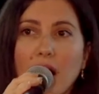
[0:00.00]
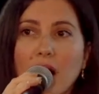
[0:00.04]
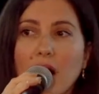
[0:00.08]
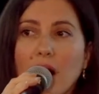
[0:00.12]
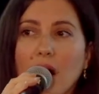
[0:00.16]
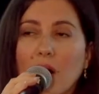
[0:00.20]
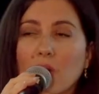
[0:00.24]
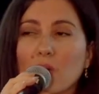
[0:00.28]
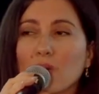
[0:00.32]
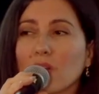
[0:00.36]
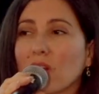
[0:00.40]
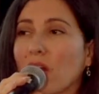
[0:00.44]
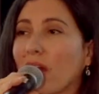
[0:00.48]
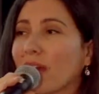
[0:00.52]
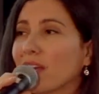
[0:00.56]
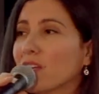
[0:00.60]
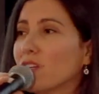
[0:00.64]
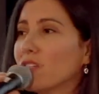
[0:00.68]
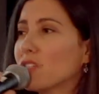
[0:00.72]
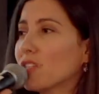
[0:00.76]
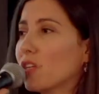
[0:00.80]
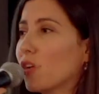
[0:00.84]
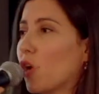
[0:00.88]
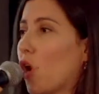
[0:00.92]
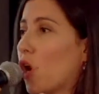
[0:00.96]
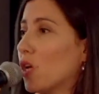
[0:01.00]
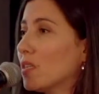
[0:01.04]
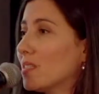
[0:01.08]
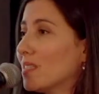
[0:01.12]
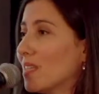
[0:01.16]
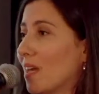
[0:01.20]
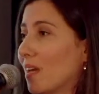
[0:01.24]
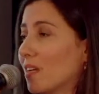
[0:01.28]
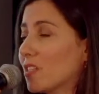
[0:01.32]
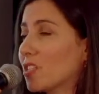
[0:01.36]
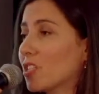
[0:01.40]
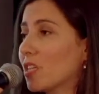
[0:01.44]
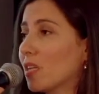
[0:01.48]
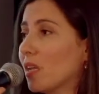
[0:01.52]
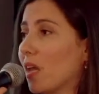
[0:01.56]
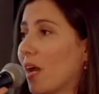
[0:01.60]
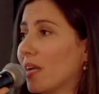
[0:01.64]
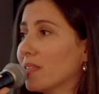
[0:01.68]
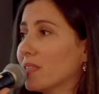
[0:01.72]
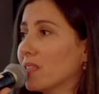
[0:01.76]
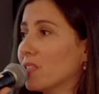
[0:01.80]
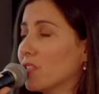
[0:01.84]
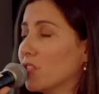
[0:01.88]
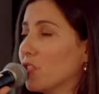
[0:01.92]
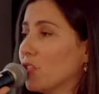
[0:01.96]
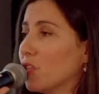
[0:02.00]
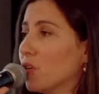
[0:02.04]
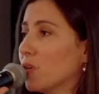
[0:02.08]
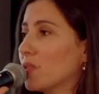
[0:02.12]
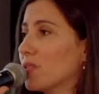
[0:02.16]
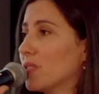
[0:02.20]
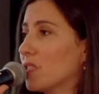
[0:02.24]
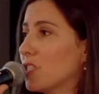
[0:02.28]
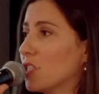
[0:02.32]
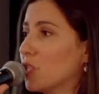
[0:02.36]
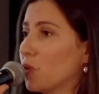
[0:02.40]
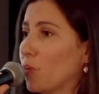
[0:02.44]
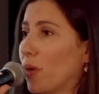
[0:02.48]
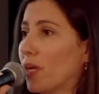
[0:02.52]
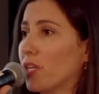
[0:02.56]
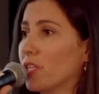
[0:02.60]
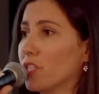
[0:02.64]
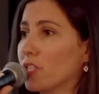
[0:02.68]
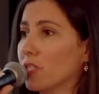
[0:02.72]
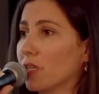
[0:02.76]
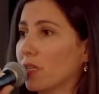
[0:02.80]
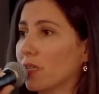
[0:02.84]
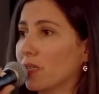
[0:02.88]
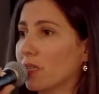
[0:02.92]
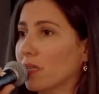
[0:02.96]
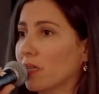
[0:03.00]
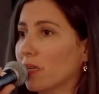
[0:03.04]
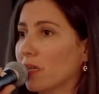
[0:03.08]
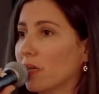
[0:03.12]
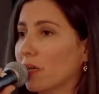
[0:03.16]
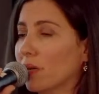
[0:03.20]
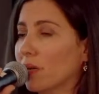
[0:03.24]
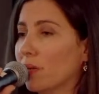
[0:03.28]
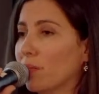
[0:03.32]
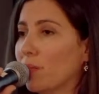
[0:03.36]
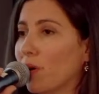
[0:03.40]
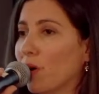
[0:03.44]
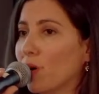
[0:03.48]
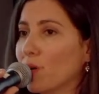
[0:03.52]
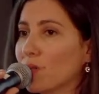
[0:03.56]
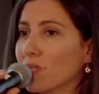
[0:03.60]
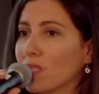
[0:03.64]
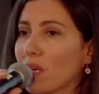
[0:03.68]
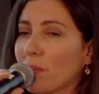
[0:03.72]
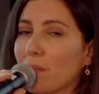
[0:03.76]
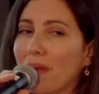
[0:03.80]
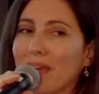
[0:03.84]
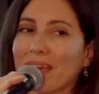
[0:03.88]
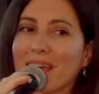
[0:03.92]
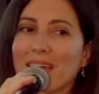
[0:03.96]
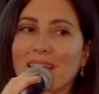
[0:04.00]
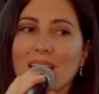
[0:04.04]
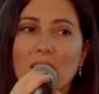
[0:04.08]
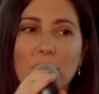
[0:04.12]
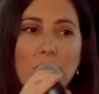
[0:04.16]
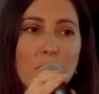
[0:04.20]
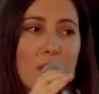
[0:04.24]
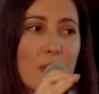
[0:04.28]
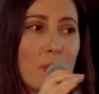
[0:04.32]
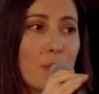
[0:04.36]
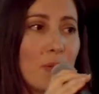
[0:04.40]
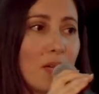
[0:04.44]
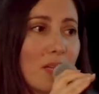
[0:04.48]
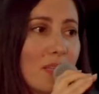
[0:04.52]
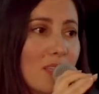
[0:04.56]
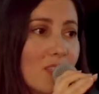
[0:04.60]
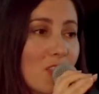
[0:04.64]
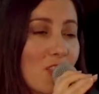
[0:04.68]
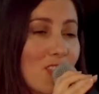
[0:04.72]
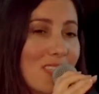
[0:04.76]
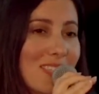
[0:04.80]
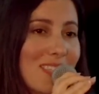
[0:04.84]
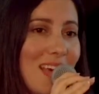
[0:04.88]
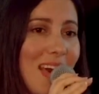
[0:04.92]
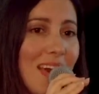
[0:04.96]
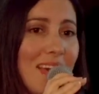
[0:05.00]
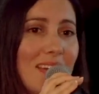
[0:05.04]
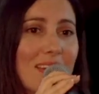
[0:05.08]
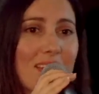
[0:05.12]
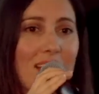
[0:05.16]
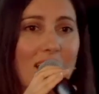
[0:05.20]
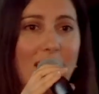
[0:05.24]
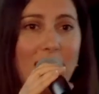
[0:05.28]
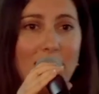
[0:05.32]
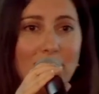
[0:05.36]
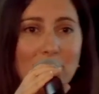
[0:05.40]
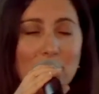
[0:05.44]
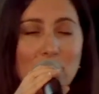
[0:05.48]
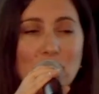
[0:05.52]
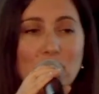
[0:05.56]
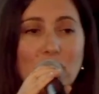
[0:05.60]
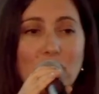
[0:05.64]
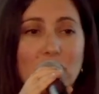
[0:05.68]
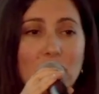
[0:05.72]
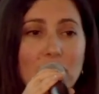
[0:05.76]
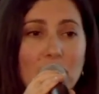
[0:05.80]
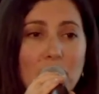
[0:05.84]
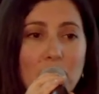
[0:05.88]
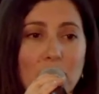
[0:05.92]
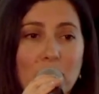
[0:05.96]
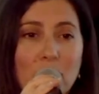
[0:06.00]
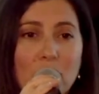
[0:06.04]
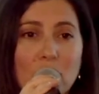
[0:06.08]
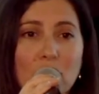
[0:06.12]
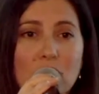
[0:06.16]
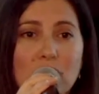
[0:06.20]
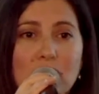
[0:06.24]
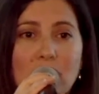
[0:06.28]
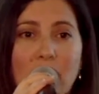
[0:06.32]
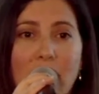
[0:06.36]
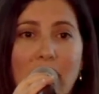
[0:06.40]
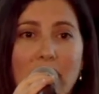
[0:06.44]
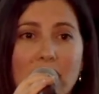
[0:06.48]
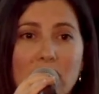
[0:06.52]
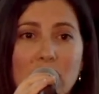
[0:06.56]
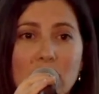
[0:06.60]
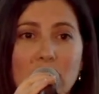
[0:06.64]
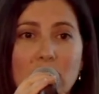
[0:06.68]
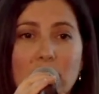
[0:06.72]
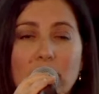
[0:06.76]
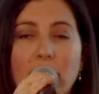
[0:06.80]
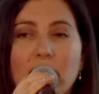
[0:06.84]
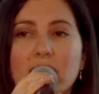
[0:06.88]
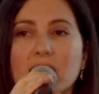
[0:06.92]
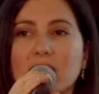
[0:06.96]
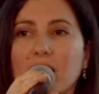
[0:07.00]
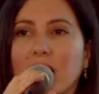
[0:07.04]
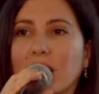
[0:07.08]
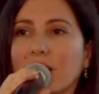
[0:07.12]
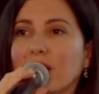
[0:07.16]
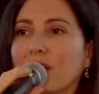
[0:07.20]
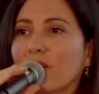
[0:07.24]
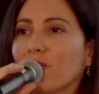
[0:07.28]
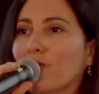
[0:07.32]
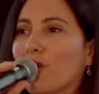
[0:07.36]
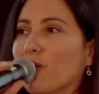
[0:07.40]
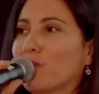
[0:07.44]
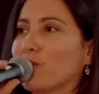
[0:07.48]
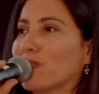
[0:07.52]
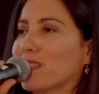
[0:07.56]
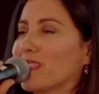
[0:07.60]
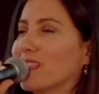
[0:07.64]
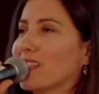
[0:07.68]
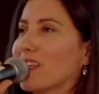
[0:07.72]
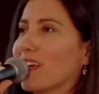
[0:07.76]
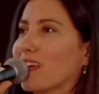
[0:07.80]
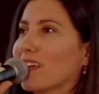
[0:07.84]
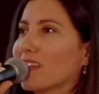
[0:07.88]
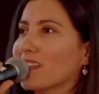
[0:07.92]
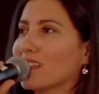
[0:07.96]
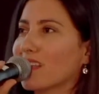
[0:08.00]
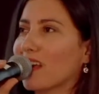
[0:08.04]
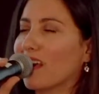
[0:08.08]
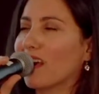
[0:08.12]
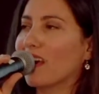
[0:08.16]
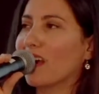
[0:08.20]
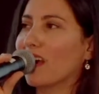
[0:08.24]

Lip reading: I would like you to contextualize it to your situation, but also make a commitment to take action, because action, as Anthony Robbins says,